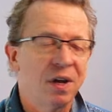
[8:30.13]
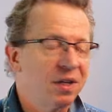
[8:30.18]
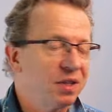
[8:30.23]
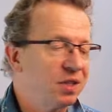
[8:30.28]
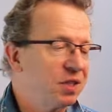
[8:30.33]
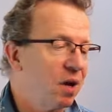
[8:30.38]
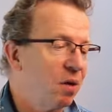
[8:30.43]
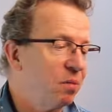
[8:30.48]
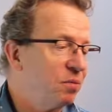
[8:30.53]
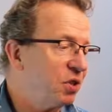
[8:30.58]

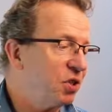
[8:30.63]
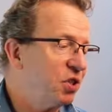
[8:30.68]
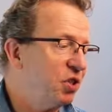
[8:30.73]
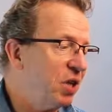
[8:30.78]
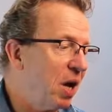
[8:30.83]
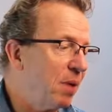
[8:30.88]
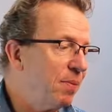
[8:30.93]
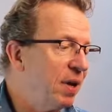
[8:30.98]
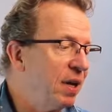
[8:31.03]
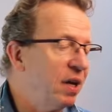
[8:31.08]
So I'm just
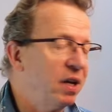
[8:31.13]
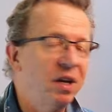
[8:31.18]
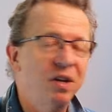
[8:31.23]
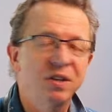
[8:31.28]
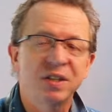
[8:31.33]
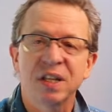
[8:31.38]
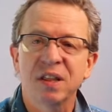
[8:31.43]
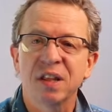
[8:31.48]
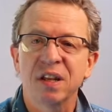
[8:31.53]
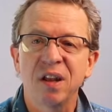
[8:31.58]
jamming
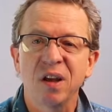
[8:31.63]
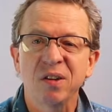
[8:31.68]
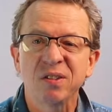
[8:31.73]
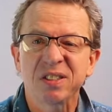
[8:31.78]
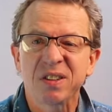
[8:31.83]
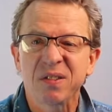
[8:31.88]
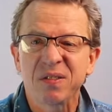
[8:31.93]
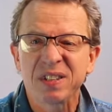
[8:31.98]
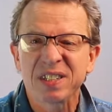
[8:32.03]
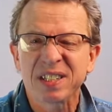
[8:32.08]
using the
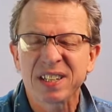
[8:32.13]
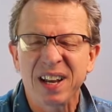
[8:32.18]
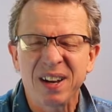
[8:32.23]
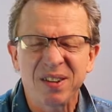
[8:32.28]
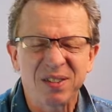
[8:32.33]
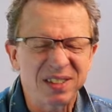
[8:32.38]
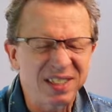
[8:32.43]
notes of the scale.